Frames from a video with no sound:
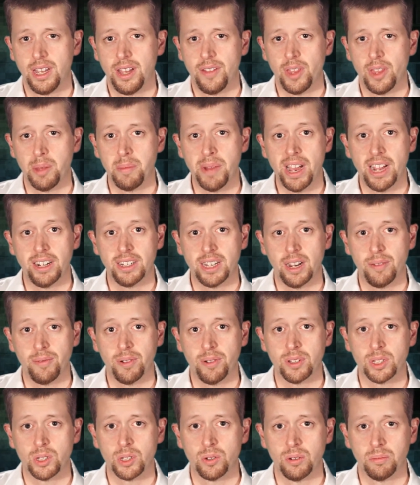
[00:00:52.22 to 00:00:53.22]
They backed
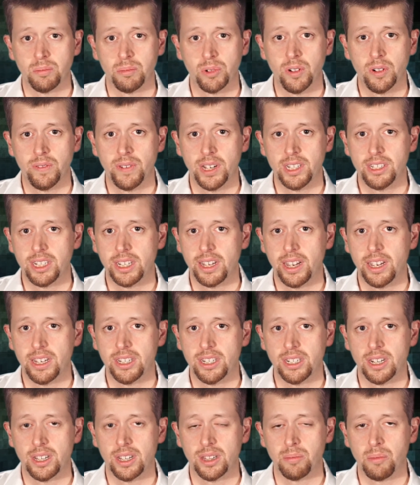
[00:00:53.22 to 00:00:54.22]
efforts to improve
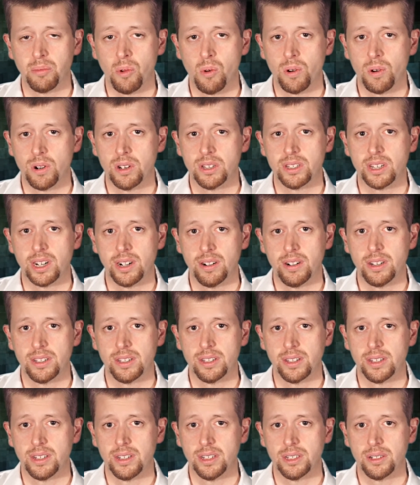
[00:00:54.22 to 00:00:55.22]
education in the poorest areas
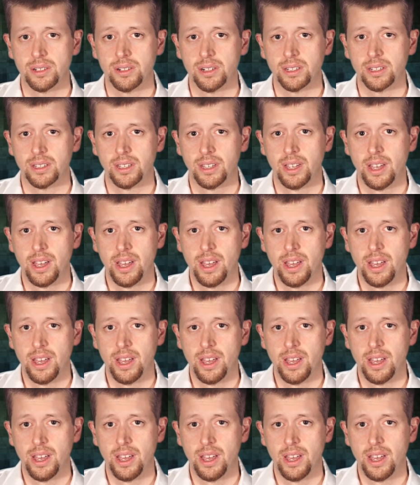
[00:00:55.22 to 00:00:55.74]
of the district